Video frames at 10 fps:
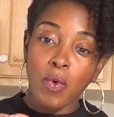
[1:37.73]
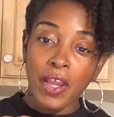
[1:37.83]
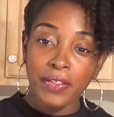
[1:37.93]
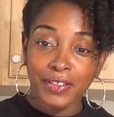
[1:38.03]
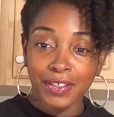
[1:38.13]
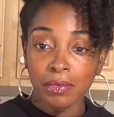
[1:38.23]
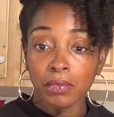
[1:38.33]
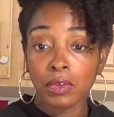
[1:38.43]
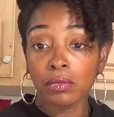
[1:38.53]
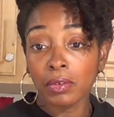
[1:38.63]
with
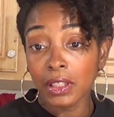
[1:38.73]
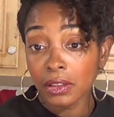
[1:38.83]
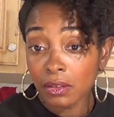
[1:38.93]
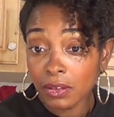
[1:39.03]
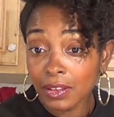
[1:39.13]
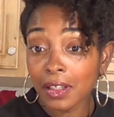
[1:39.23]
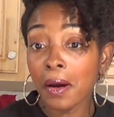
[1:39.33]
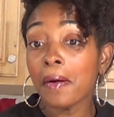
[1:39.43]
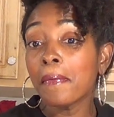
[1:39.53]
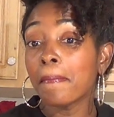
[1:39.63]
some grilled
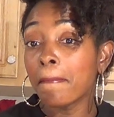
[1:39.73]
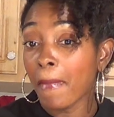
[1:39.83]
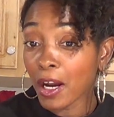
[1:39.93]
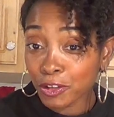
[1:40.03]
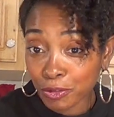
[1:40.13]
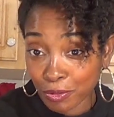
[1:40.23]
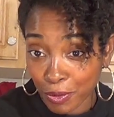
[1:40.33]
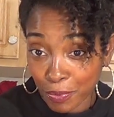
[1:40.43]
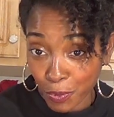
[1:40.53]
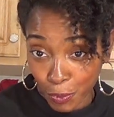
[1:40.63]

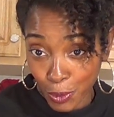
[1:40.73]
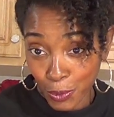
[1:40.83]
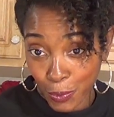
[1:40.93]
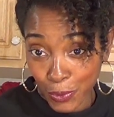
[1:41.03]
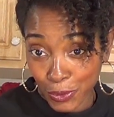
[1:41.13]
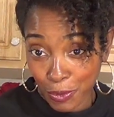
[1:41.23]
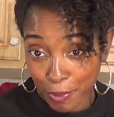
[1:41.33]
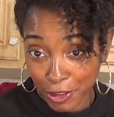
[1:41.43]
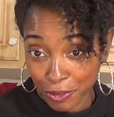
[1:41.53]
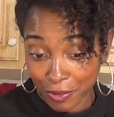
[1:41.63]
mushrooms, grilled oyster
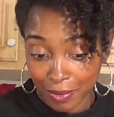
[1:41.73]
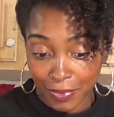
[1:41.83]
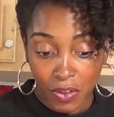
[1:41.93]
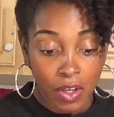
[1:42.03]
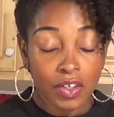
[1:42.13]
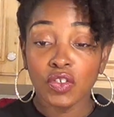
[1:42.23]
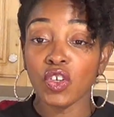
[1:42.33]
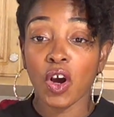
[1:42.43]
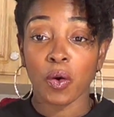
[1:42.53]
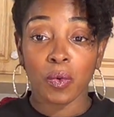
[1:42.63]
mushrooms.
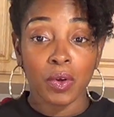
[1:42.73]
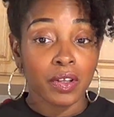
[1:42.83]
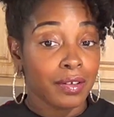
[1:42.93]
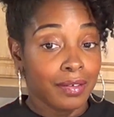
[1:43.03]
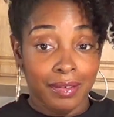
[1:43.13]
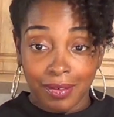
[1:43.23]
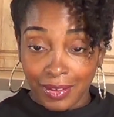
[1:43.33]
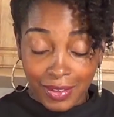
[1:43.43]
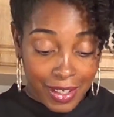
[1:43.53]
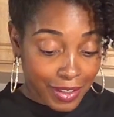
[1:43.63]
So
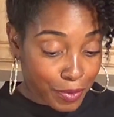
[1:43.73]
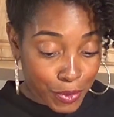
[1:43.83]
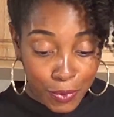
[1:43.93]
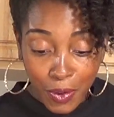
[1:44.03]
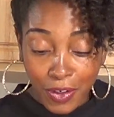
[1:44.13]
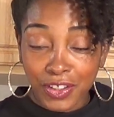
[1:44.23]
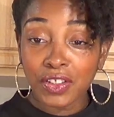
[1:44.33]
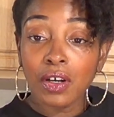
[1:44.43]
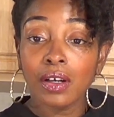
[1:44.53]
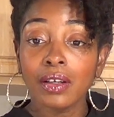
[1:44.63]
instead of doing all this
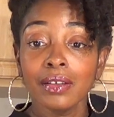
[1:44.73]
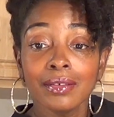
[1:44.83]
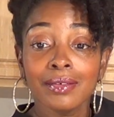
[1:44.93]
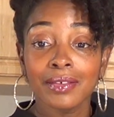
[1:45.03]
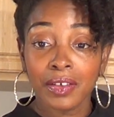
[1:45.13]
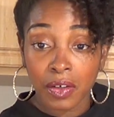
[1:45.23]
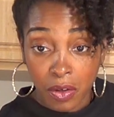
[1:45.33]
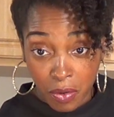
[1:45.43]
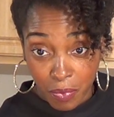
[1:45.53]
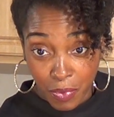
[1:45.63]
talking,
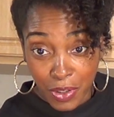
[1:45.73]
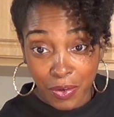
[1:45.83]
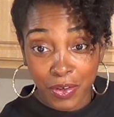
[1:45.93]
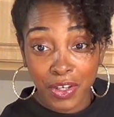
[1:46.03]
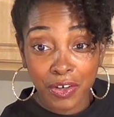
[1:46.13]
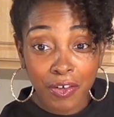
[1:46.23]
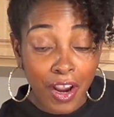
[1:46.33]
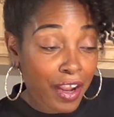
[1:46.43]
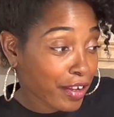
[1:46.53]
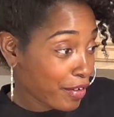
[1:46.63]
we're gonna get
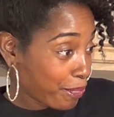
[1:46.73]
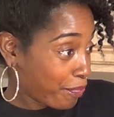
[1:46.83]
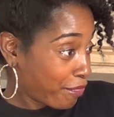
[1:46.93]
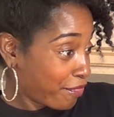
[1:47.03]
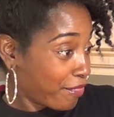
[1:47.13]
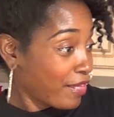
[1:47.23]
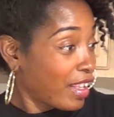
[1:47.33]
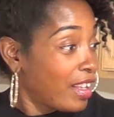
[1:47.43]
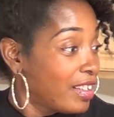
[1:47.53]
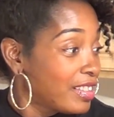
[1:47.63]
cracking.
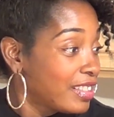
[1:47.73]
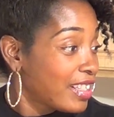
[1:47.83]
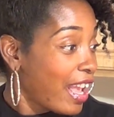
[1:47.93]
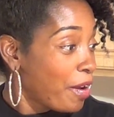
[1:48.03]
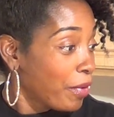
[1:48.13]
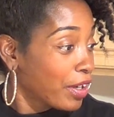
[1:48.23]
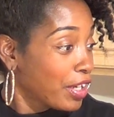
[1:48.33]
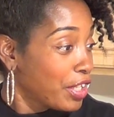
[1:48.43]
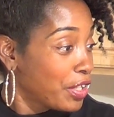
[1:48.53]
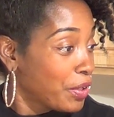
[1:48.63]
Today we're
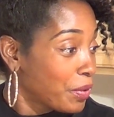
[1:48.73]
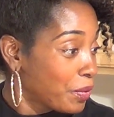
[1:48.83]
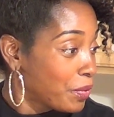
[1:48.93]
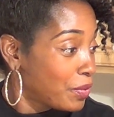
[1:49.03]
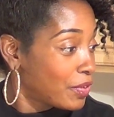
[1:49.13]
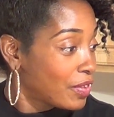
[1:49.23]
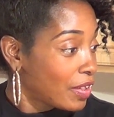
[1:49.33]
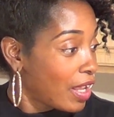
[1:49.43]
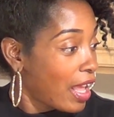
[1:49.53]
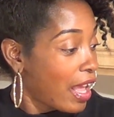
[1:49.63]
gonna use
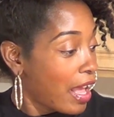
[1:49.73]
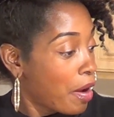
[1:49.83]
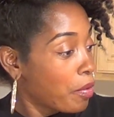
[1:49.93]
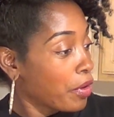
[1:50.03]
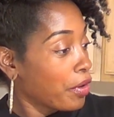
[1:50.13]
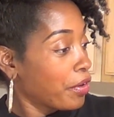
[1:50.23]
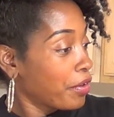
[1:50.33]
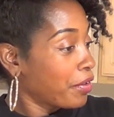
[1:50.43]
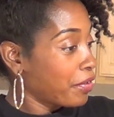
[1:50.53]
our